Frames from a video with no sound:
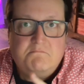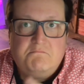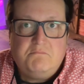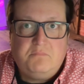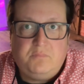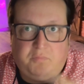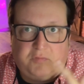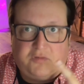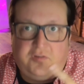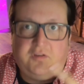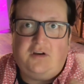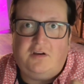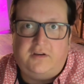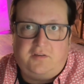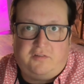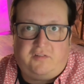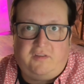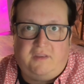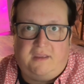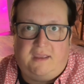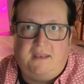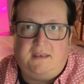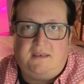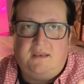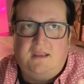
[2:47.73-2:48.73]

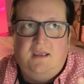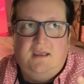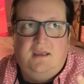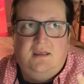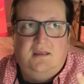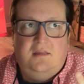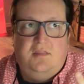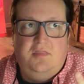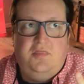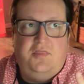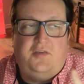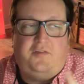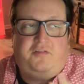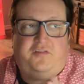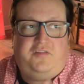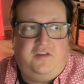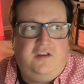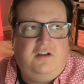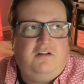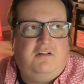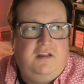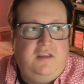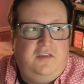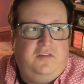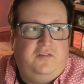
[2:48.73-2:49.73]
Seriously, the
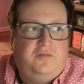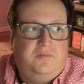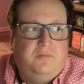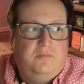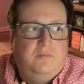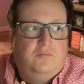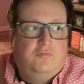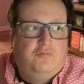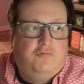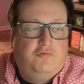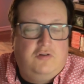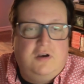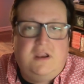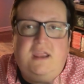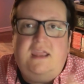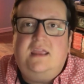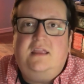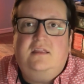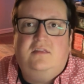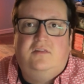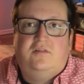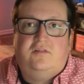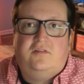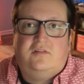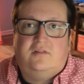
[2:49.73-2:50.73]
series
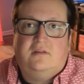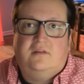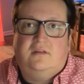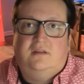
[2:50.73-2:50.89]
reads